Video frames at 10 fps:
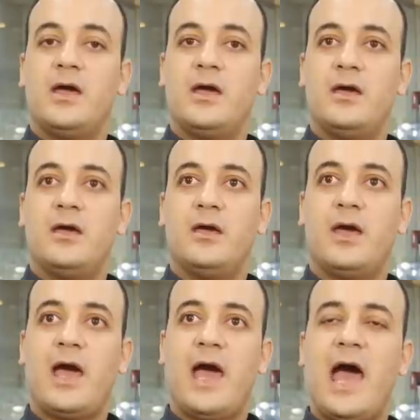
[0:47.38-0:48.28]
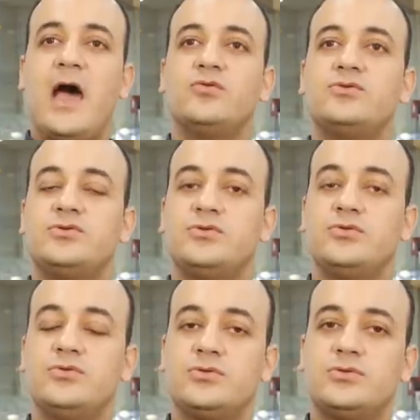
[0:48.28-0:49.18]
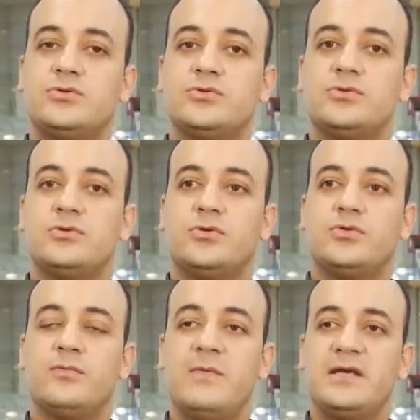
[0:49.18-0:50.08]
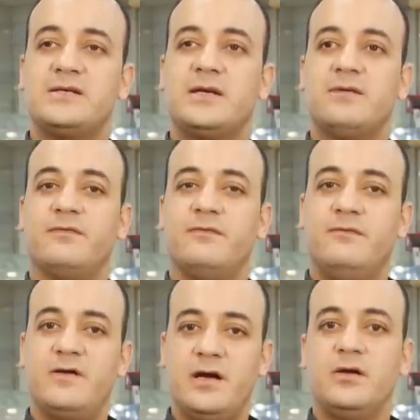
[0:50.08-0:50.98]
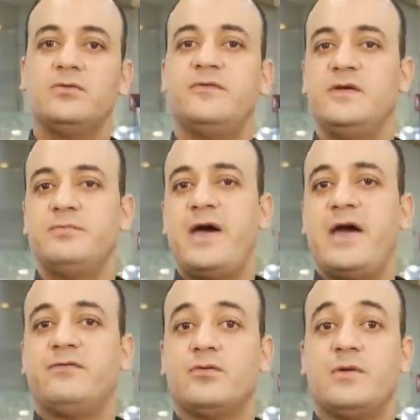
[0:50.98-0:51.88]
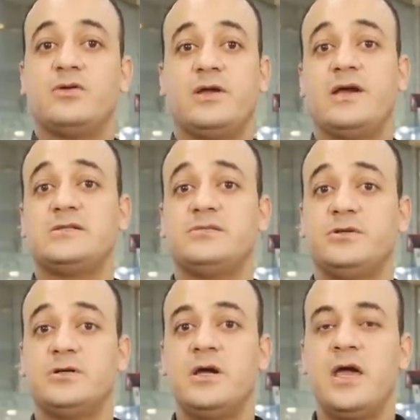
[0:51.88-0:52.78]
uh, how to, to, to make very good feedback from our customer,